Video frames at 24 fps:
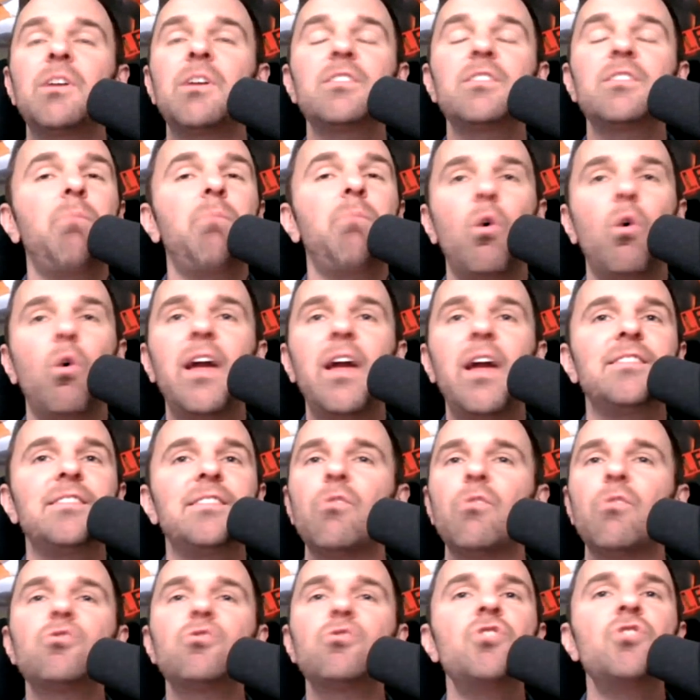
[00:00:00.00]
because if Poirier is
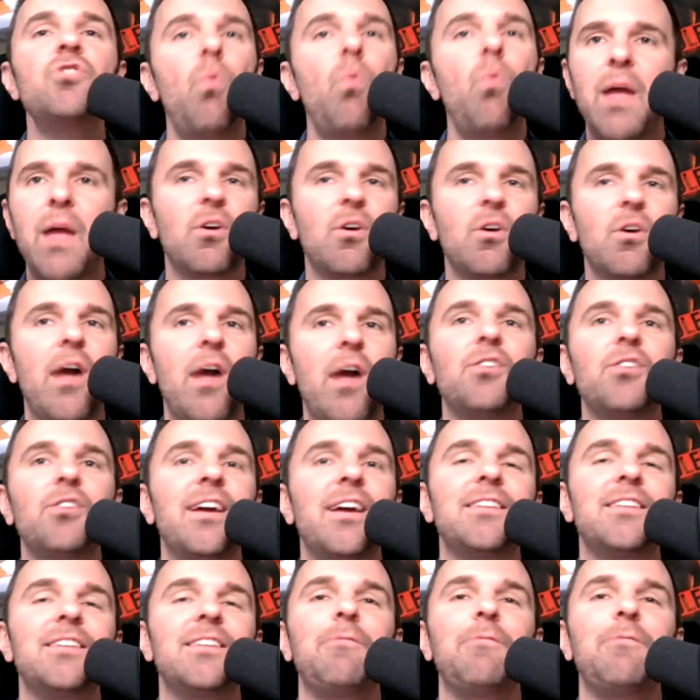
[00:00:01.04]
out, there's no way McGregor
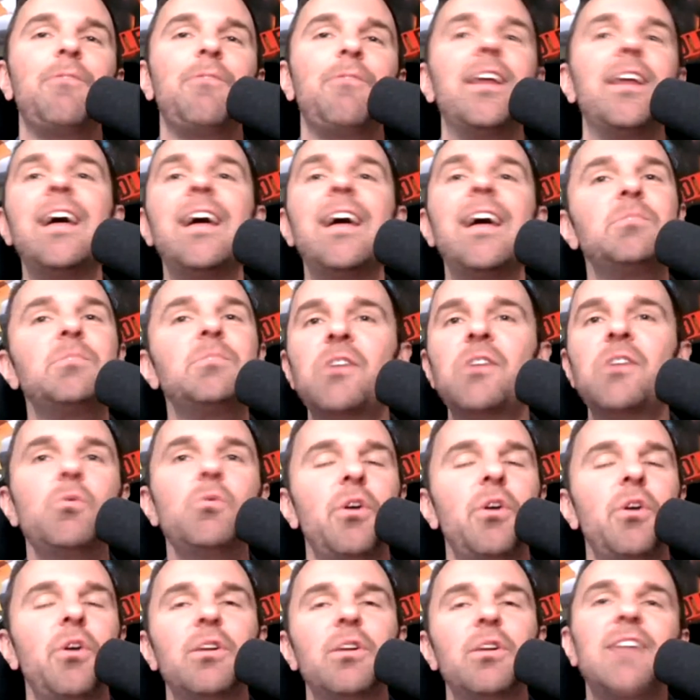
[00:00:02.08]
takes that fight, especially
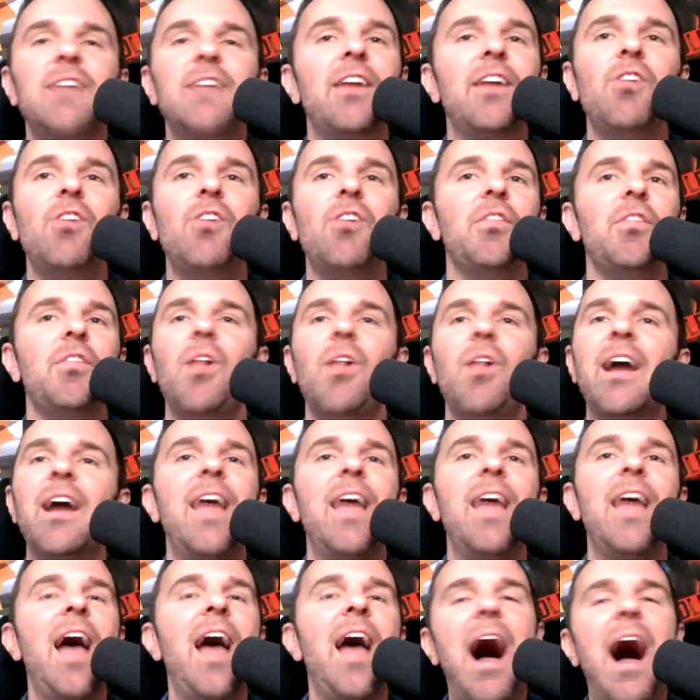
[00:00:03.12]
without a title on the
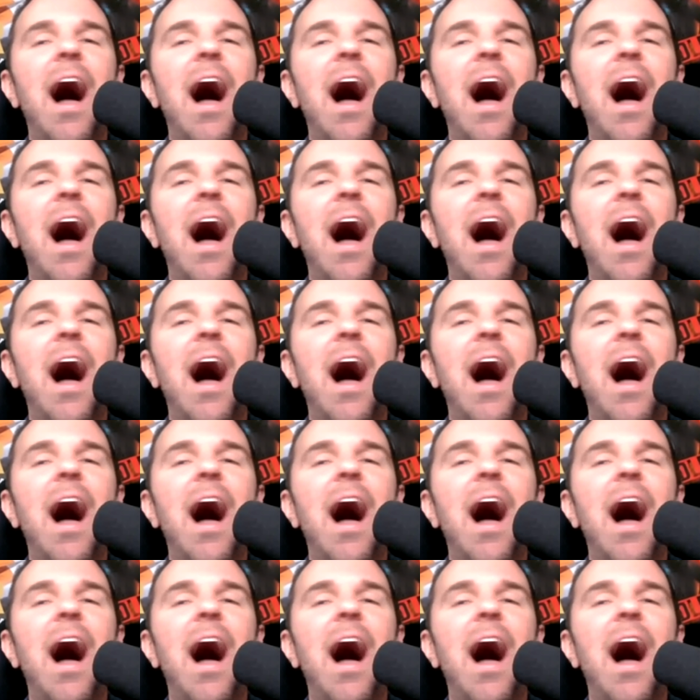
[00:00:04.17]
line.